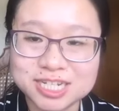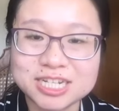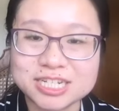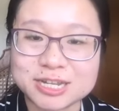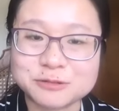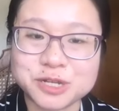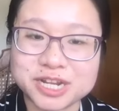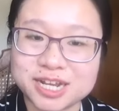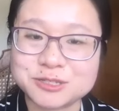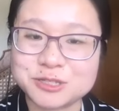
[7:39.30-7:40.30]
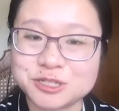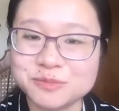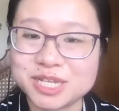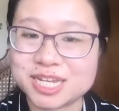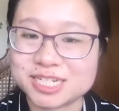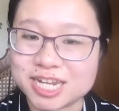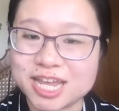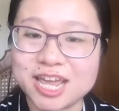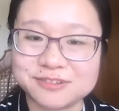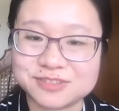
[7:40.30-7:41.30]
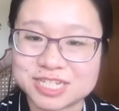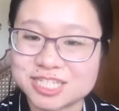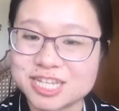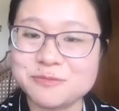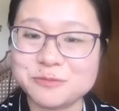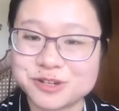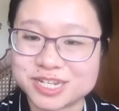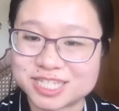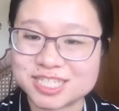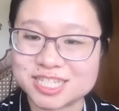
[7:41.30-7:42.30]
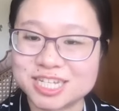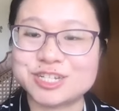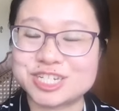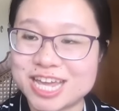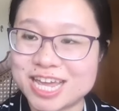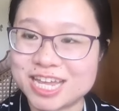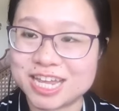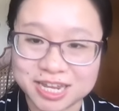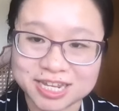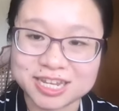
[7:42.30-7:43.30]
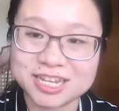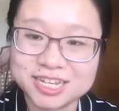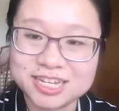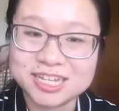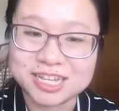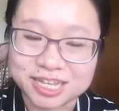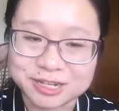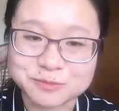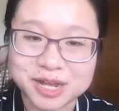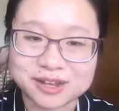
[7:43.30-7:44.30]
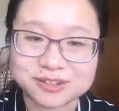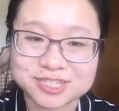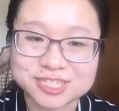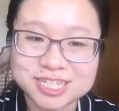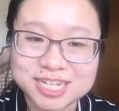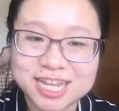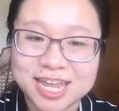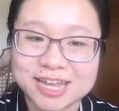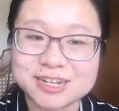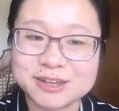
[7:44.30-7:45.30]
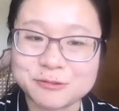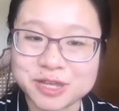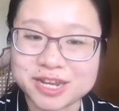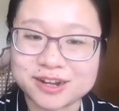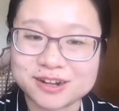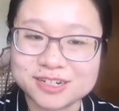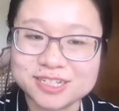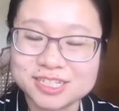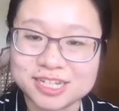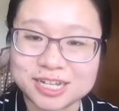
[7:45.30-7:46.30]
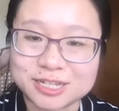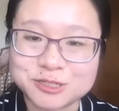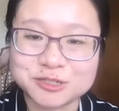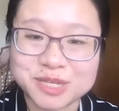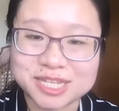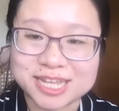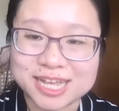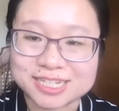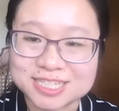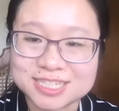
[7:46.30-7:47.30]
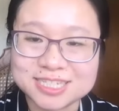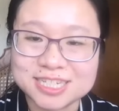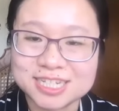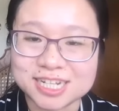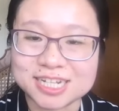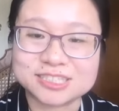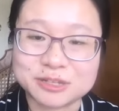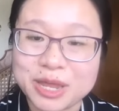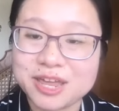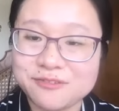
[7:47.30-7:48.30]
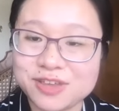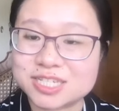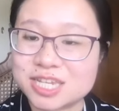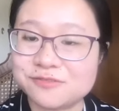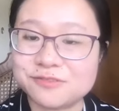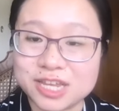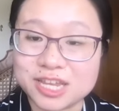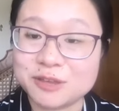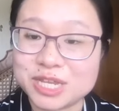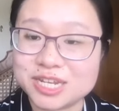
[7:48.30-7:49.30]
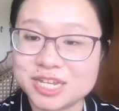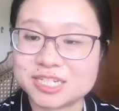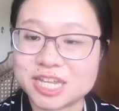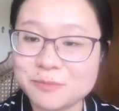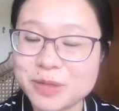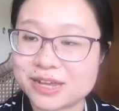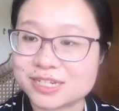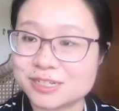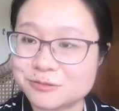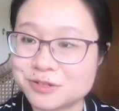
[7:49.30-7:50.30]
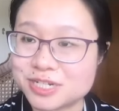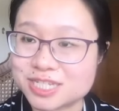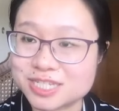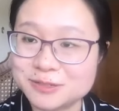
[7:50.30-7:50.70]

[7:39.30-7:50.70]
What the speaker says: that we are assuming that they have the same risks each day in each month. And we are assuming that the behaviors have immediate impact on the risk.